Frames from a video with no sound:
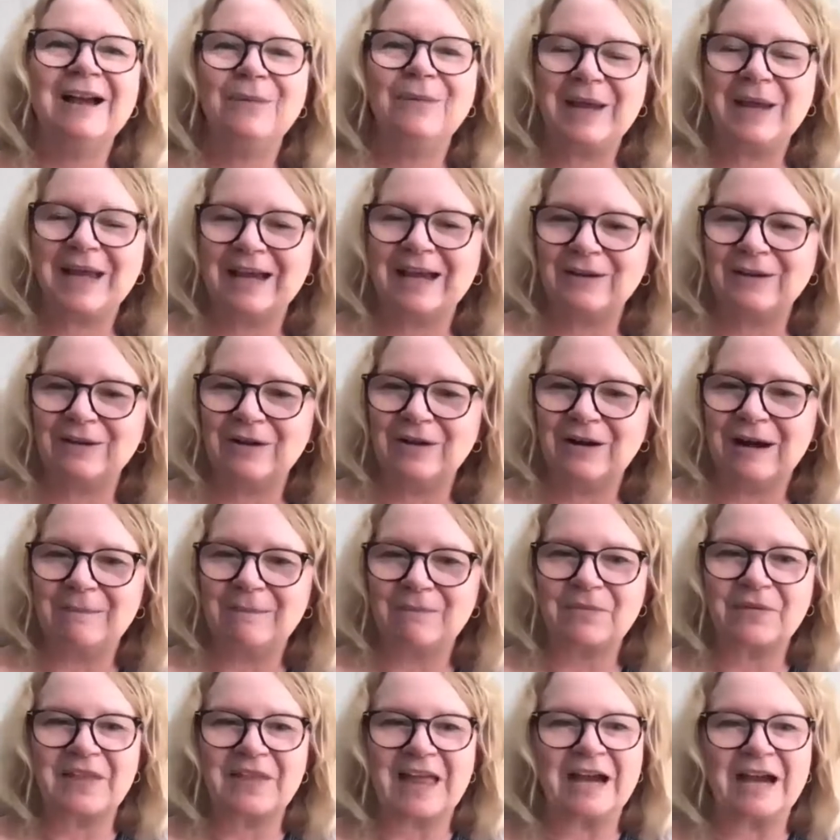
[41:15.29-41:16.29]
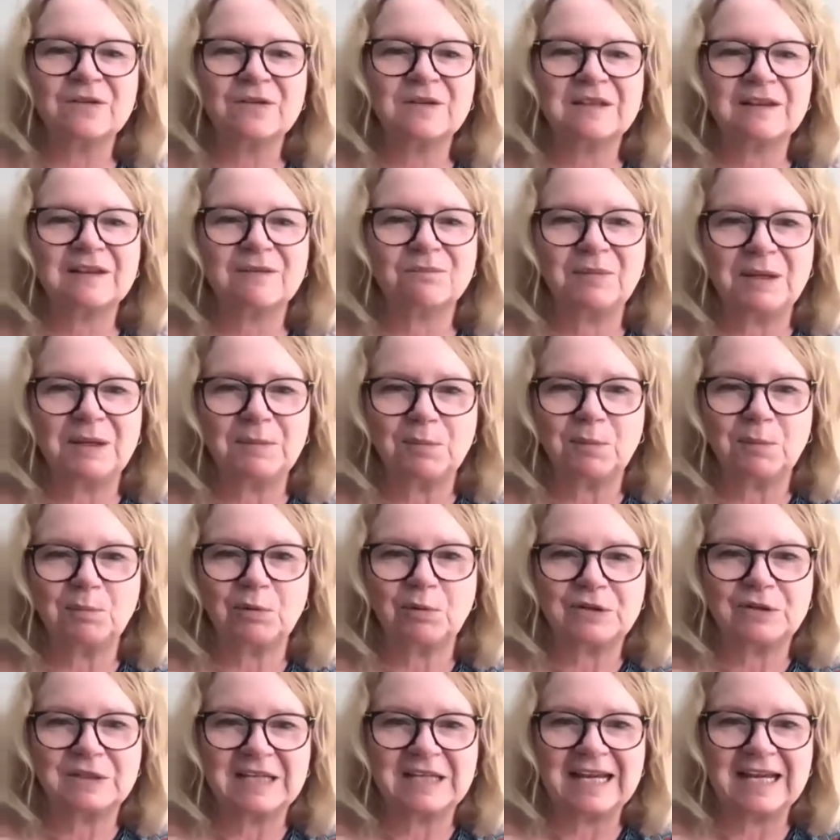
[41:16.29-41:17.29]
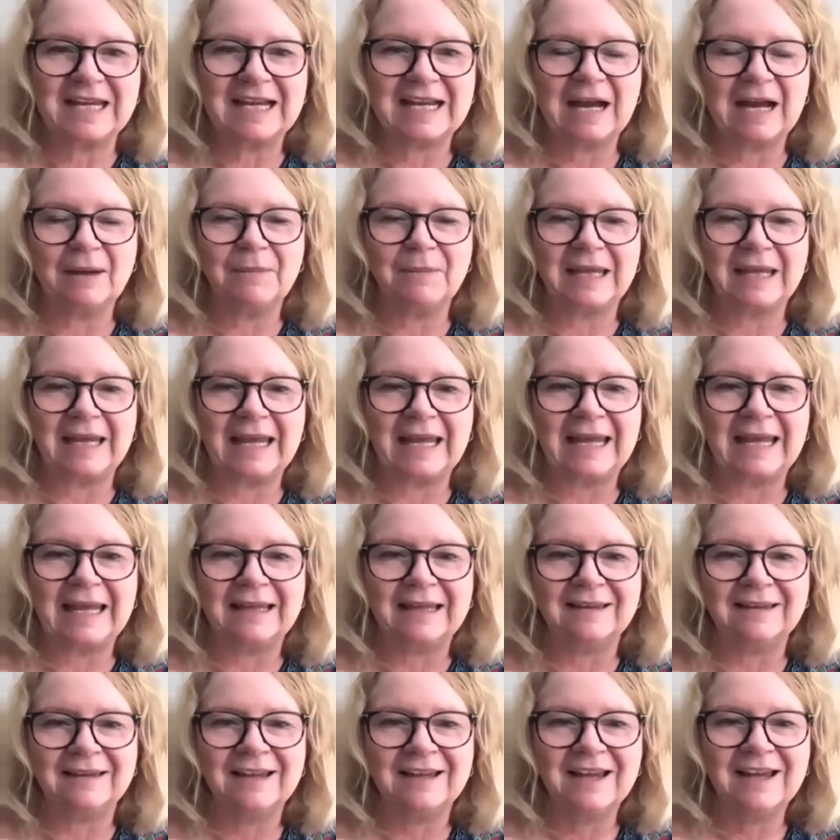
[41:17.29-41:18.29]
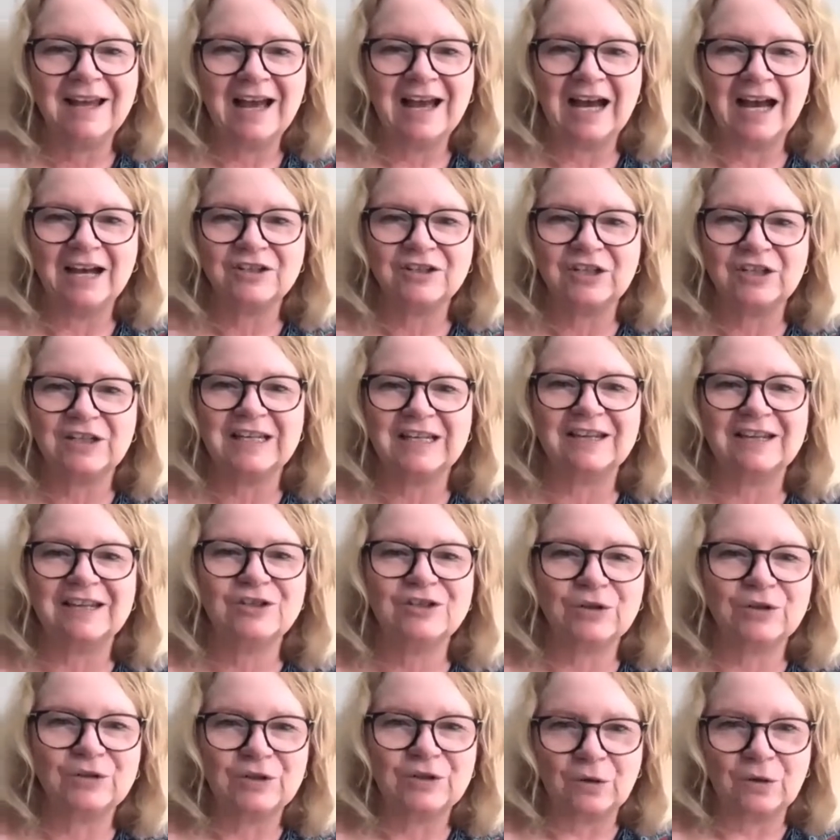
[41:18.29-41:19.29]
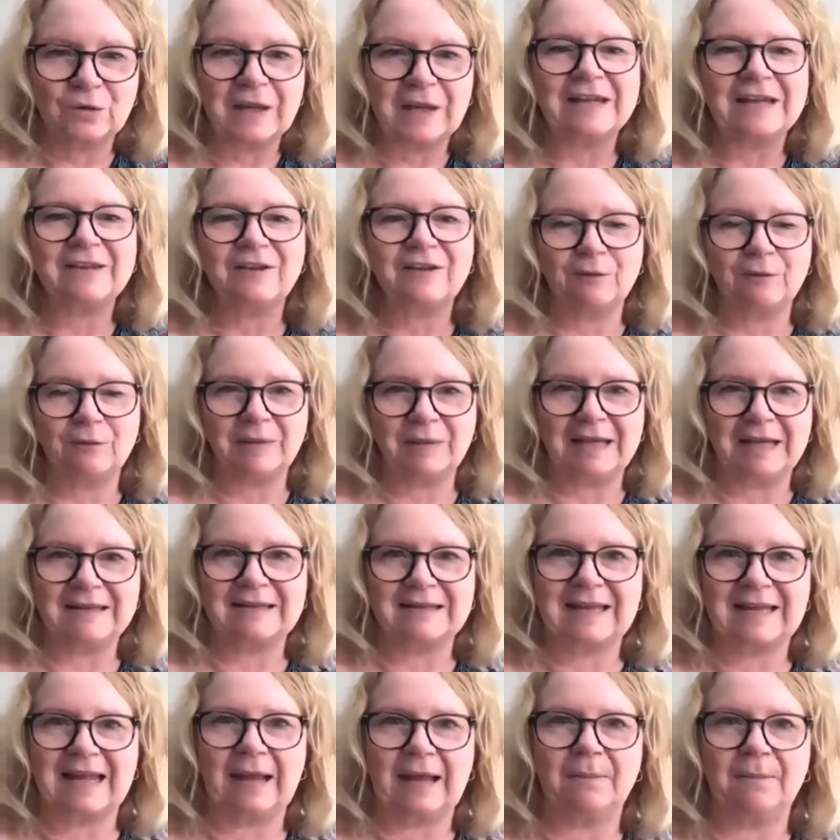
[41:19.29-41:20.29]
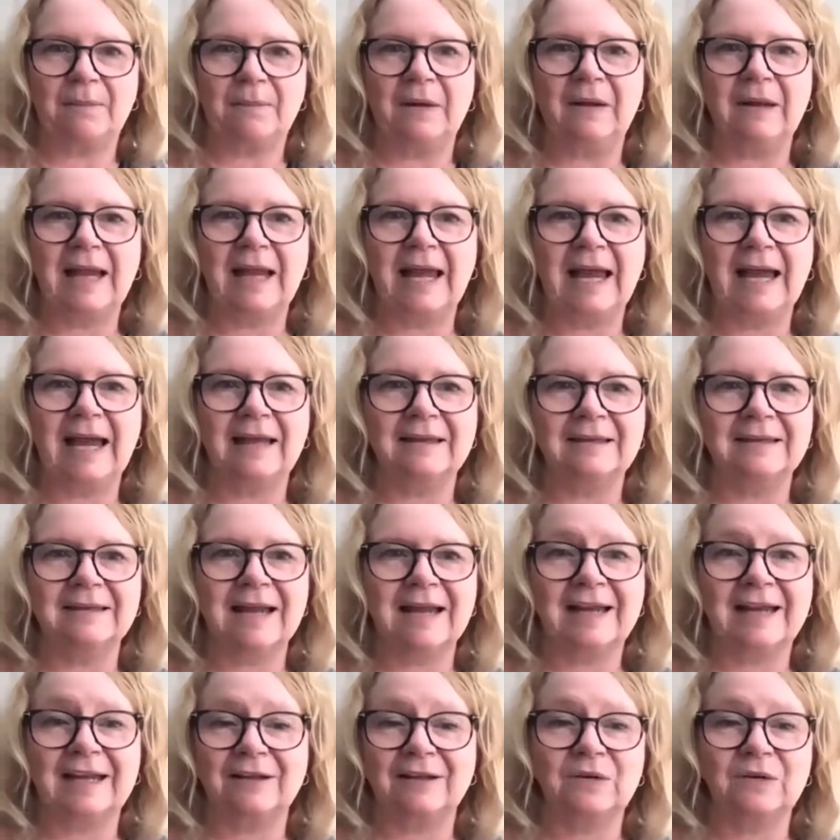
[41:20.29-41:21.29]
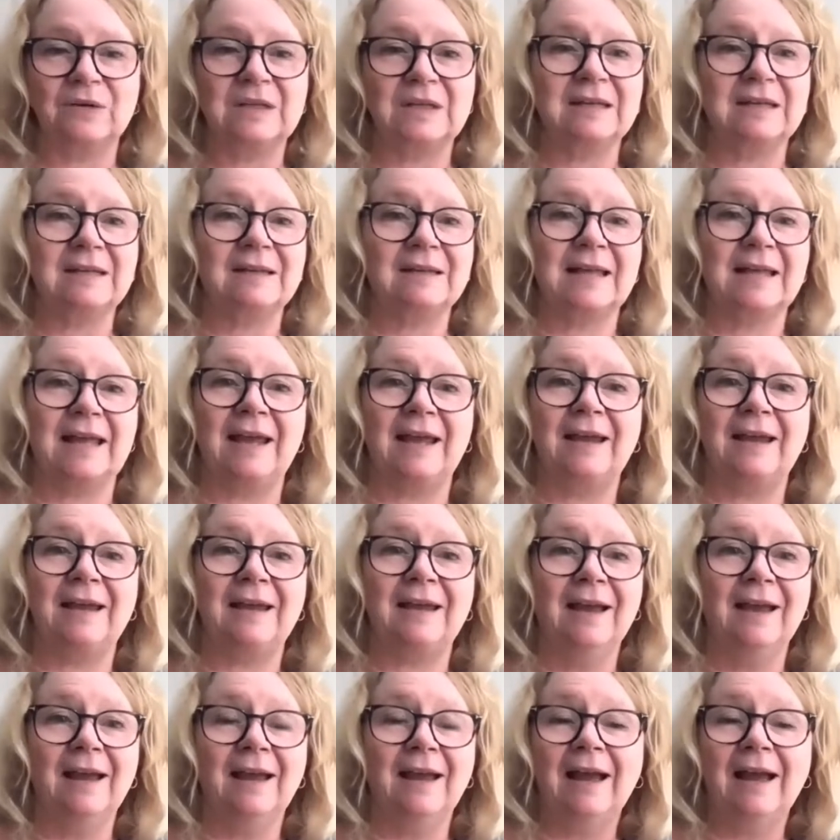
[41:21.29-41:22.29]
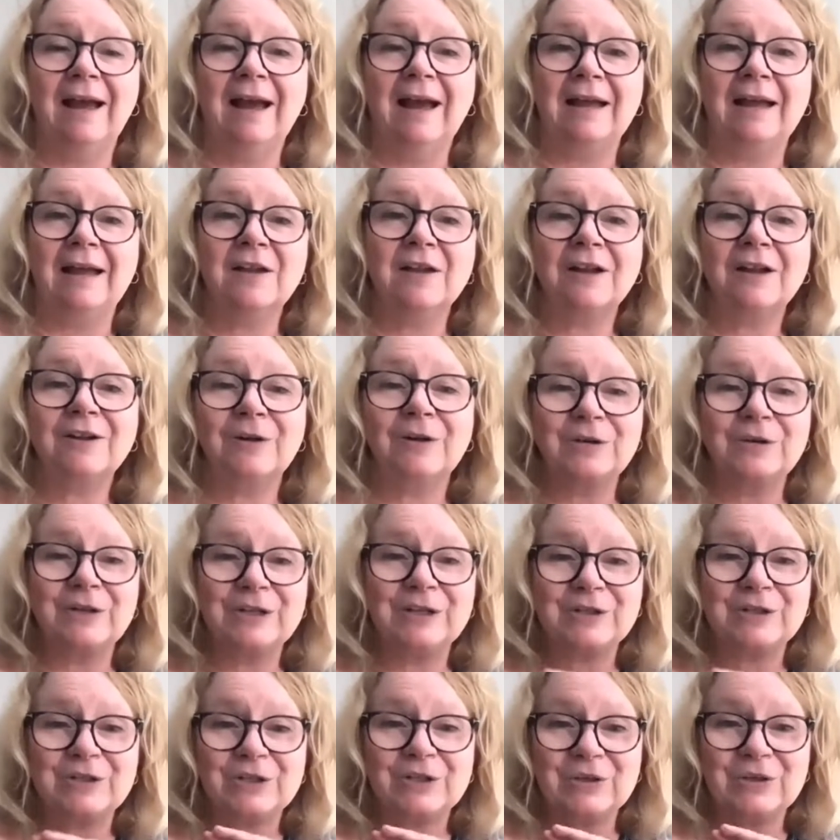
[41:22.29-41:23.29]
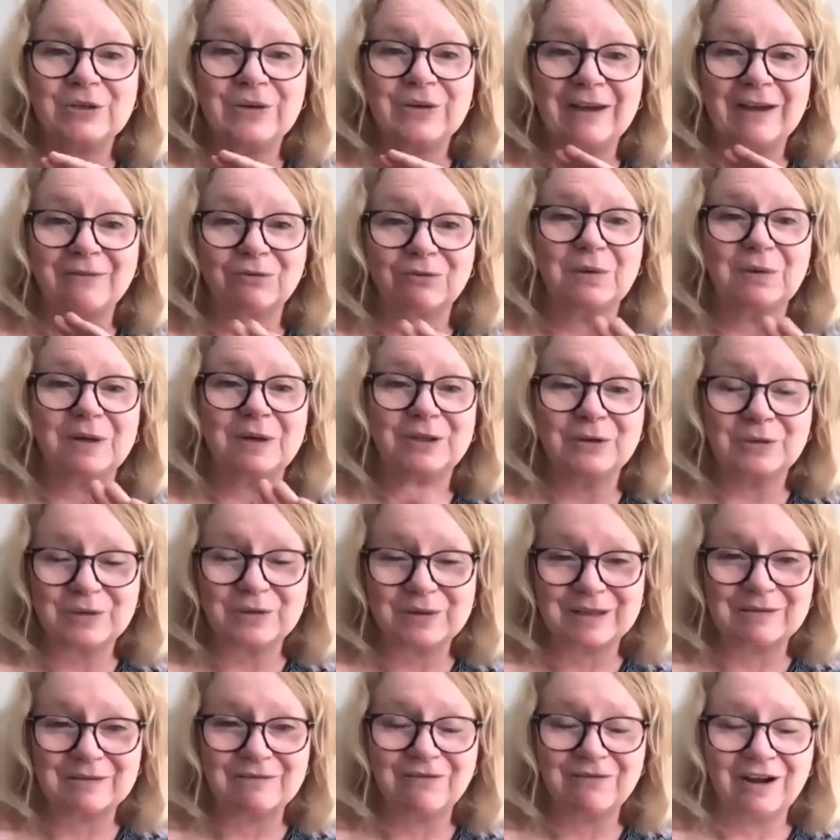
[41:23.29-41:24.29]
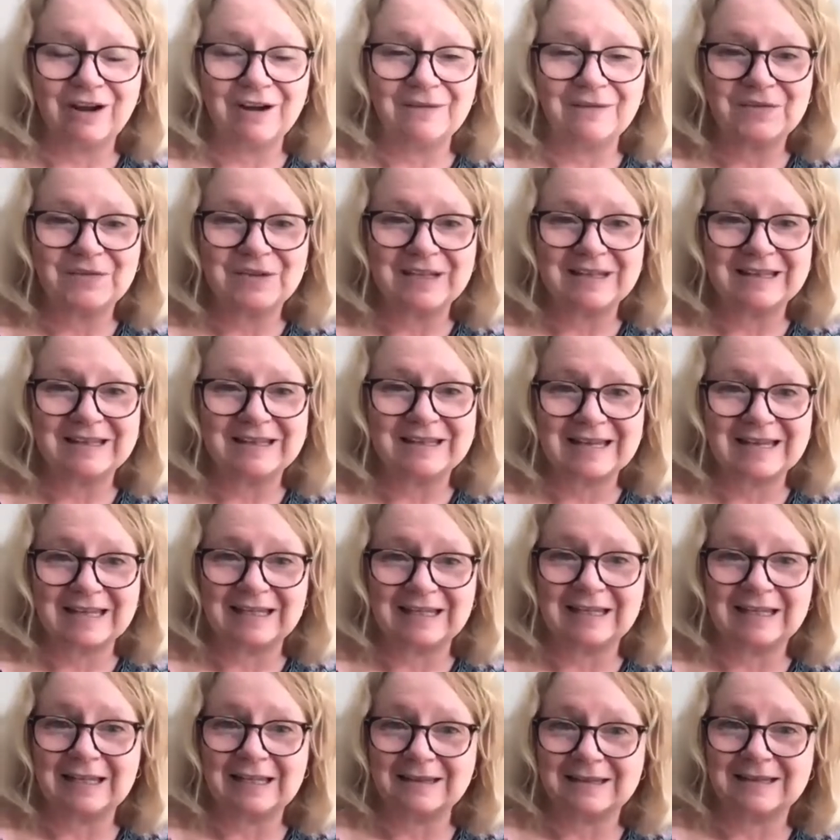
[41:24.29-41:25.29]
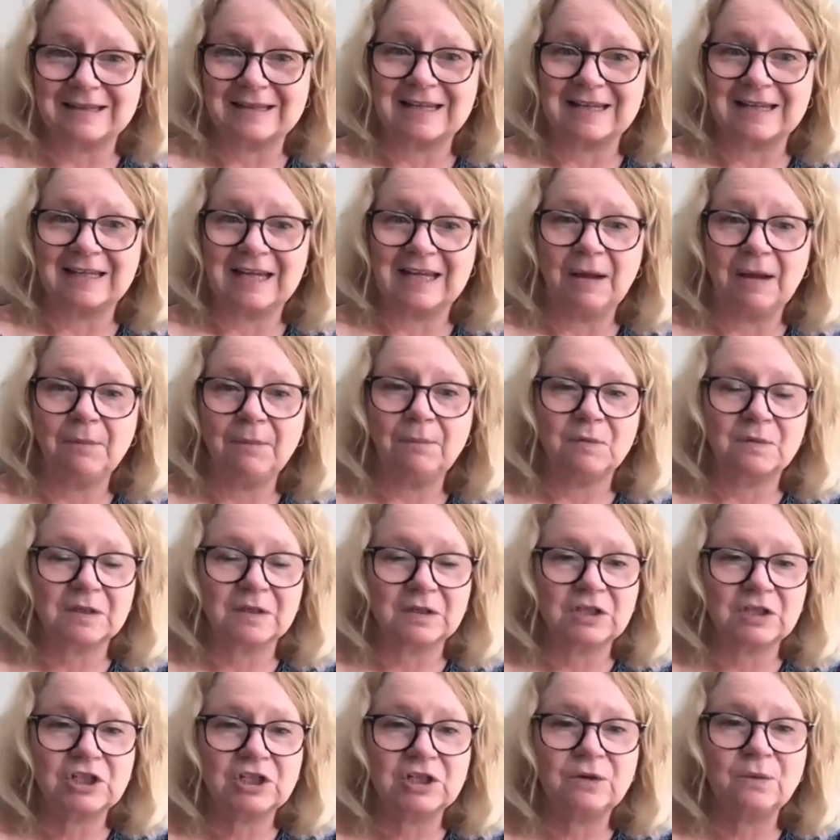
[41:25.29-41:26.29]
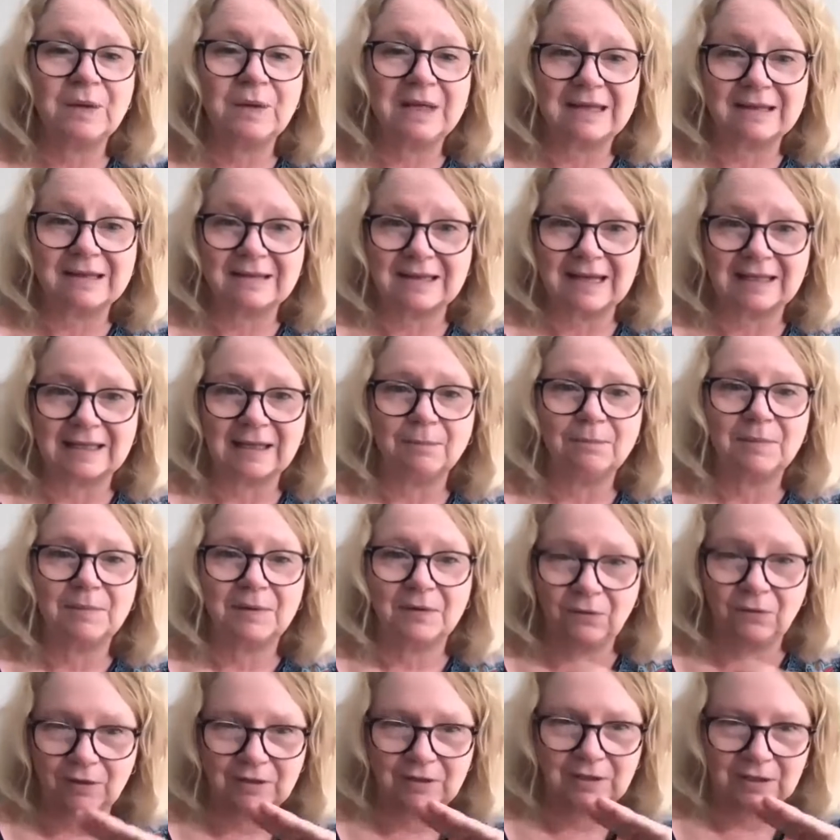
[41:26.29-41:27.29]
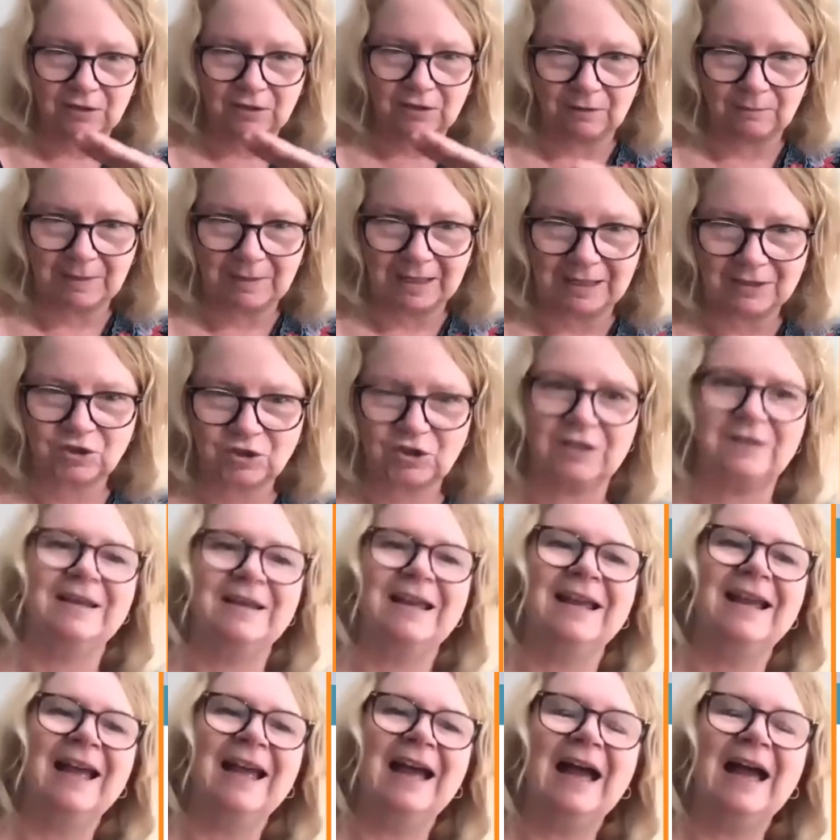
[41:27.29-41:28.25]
We had thousands of people per day coming in to donate their blood sample. And I can only say, not only to everyone who was involved in setting the study up, it was a 2-week setup period, can you imagine?